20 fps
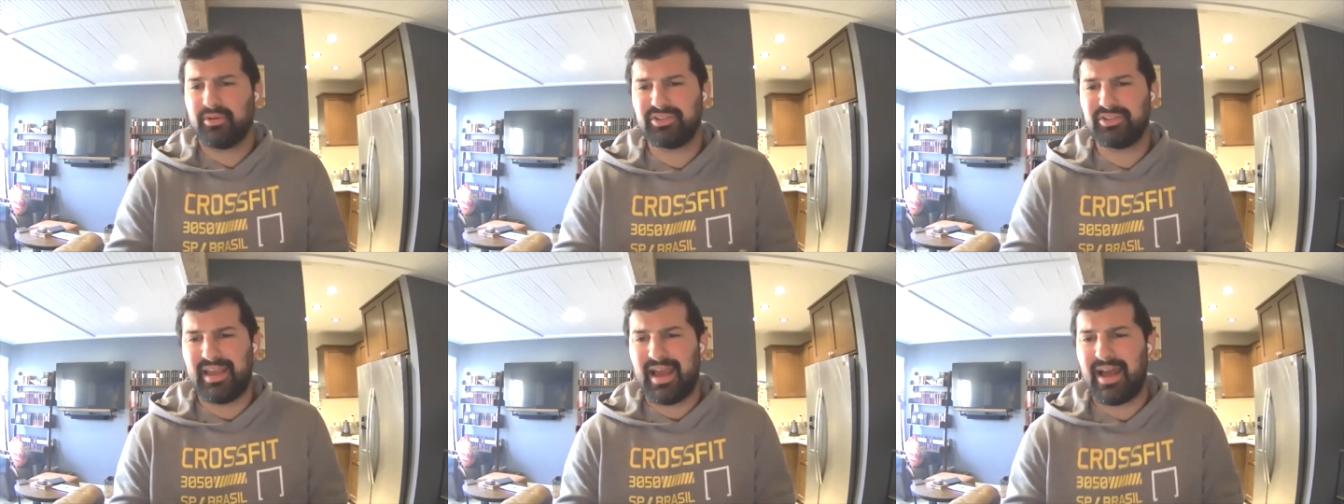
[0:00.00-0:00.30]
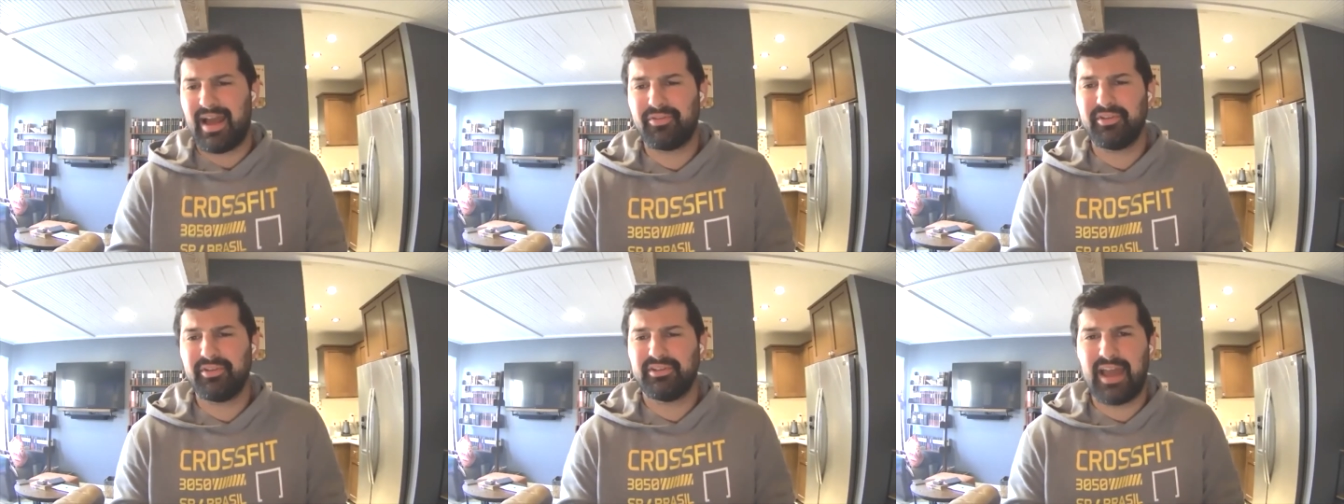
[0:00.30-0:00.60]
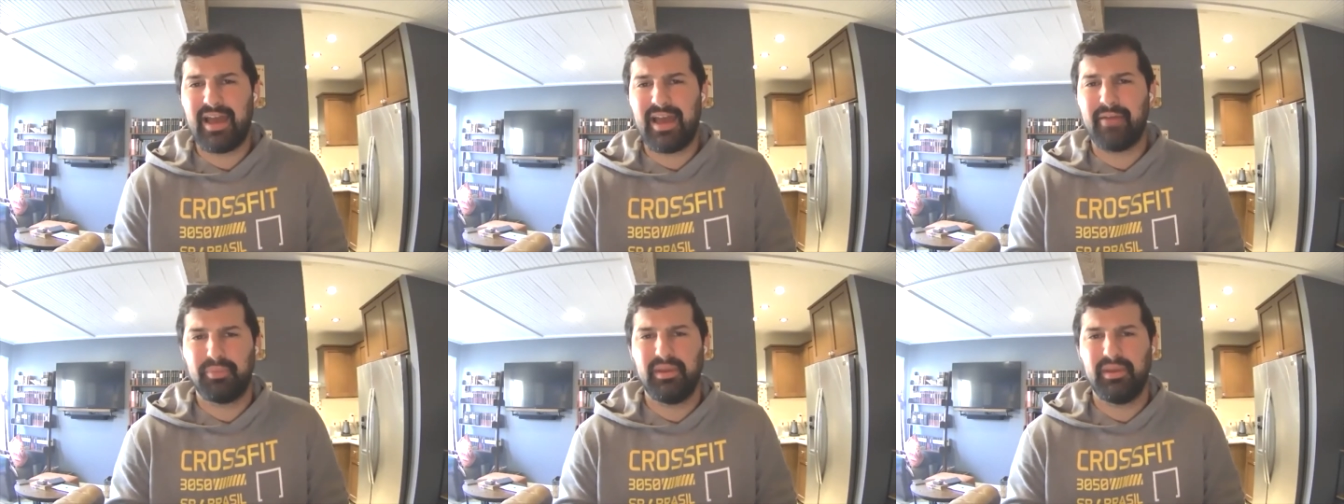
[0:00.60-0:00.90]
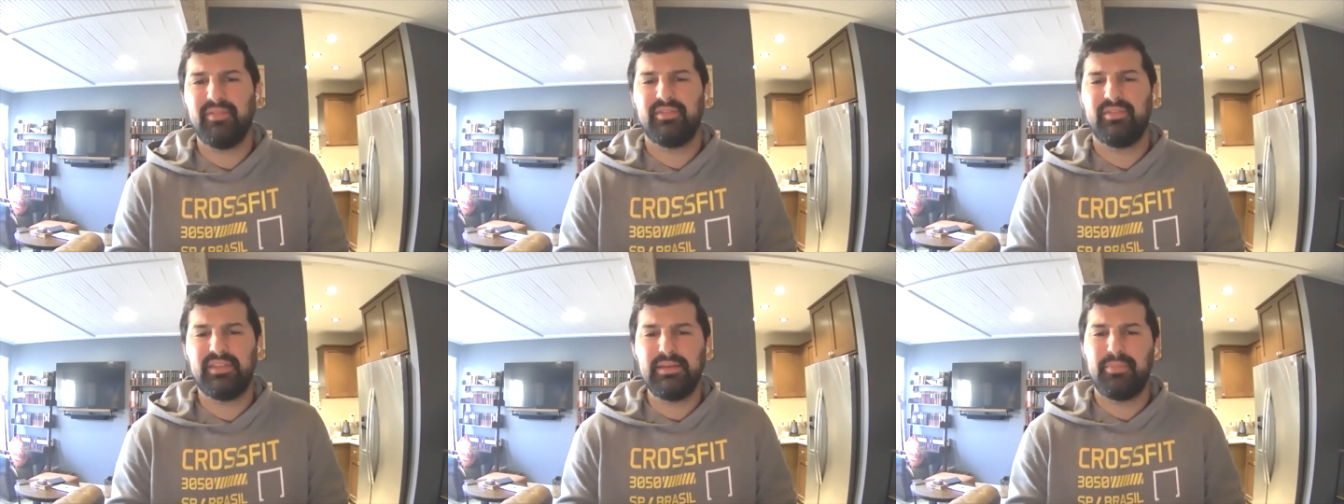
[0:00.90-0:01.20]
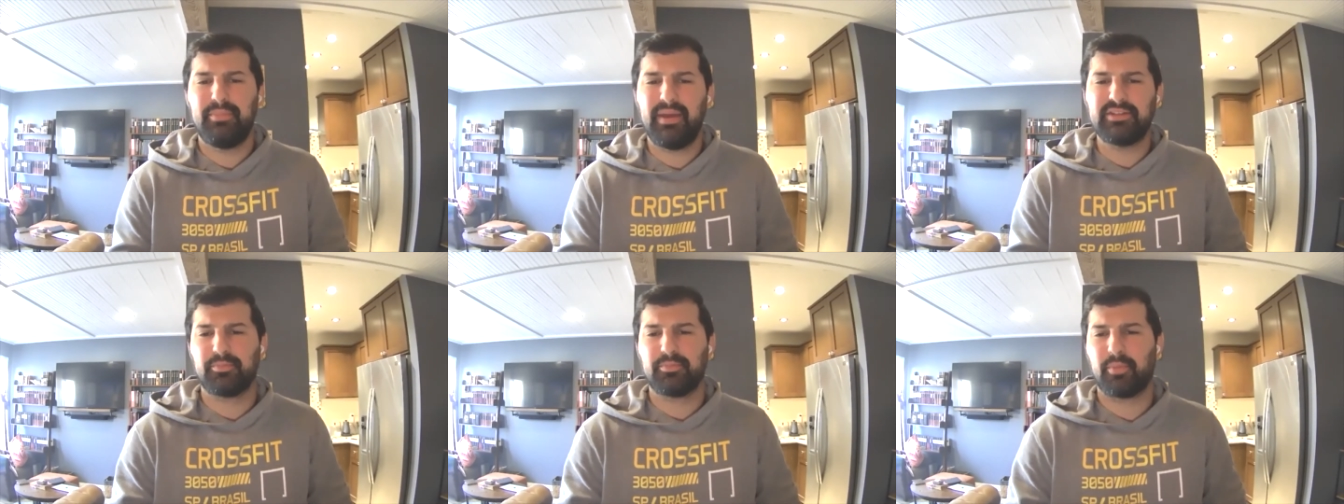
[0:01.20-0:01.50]
the athletes have been the
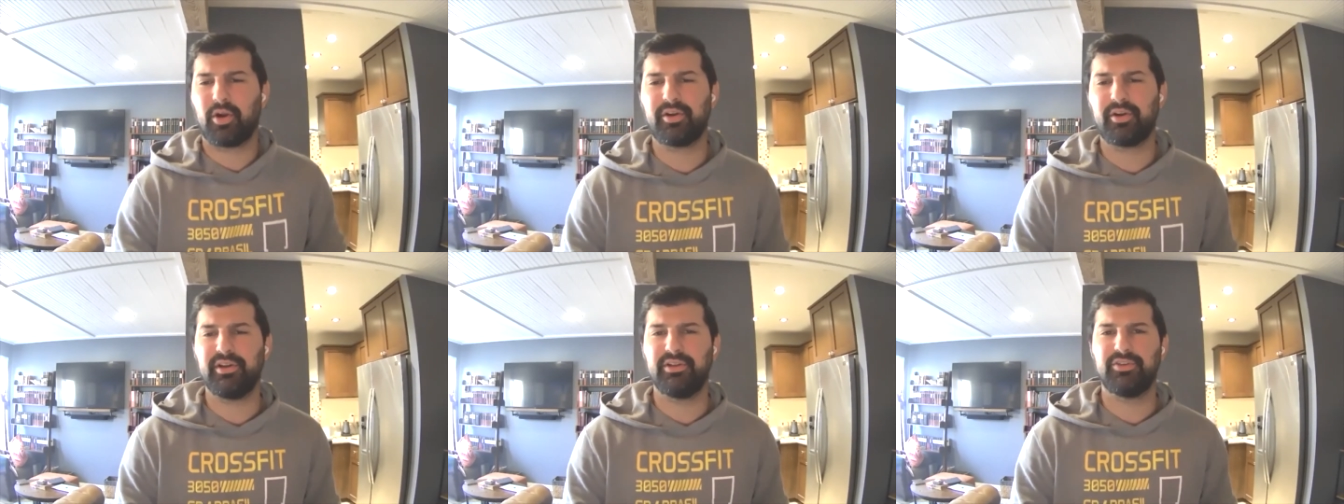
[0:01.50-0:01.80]
best marketing